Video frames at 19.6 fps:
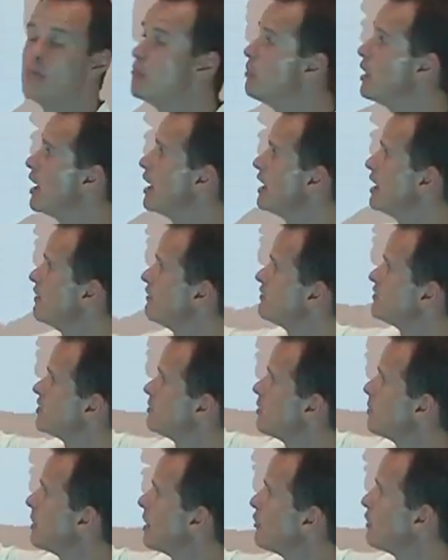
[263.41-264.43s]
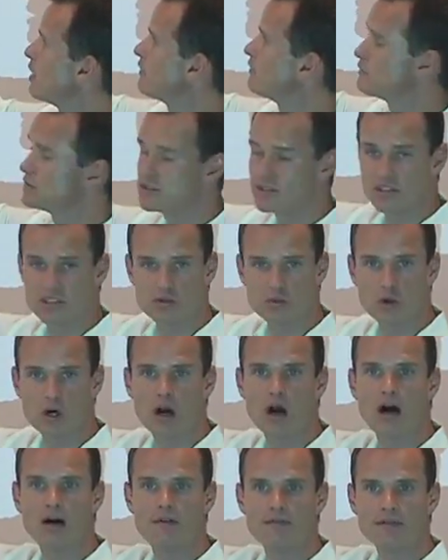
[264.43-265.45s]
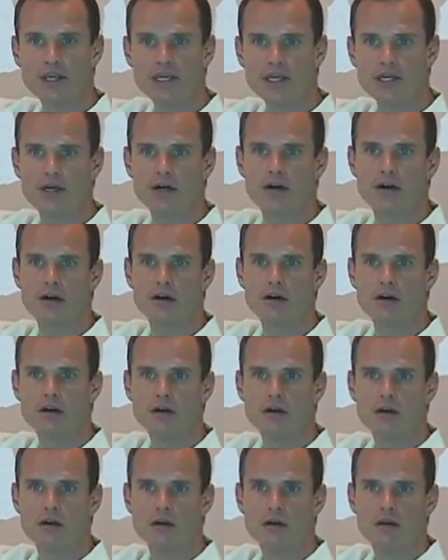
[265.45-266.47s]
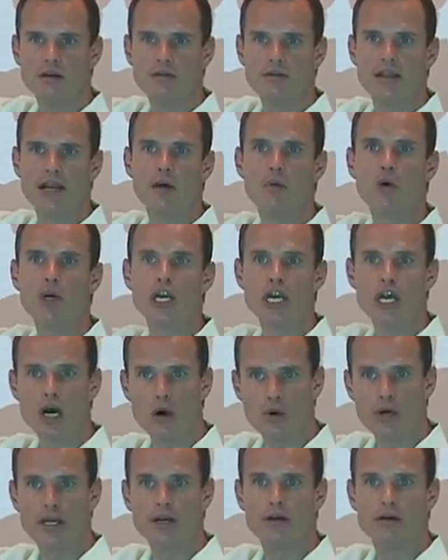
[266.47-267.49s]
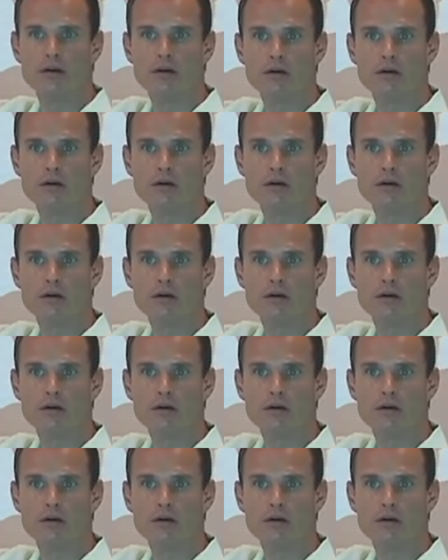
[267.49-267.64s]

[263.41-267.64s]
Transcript: But if some of my references were off here, then I wouldn't know it.